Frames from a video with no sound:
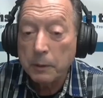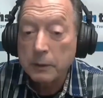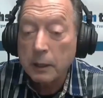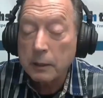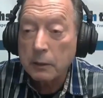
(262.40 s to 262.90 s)

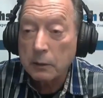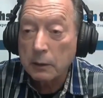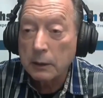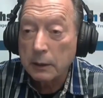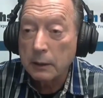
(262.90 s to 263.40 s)

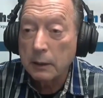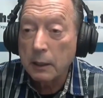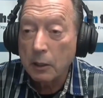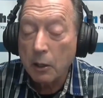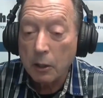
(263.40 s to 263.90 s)
particularly
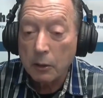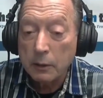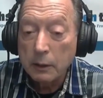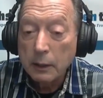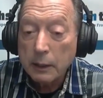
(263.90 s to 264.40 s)
hit
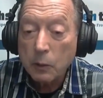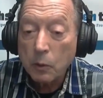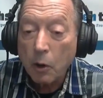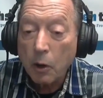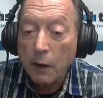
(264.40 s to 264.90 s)
hard. They
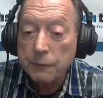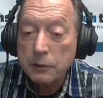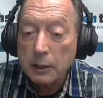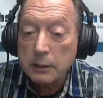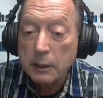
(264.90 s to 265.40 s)
were off
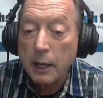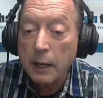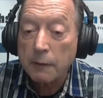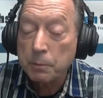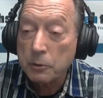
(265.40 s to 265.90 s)

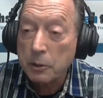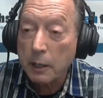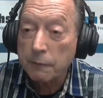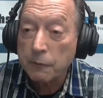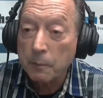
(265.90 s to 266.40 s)

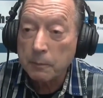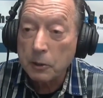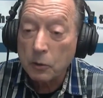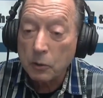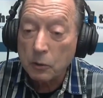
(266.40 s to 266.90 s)
6.5% from
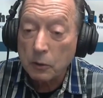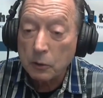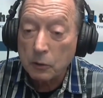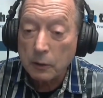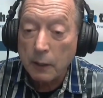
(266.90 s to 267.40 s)
year
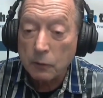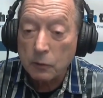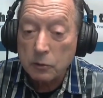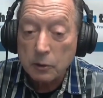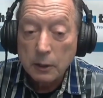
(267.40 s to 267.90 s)
earlier
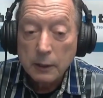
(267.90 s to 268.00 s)
levels.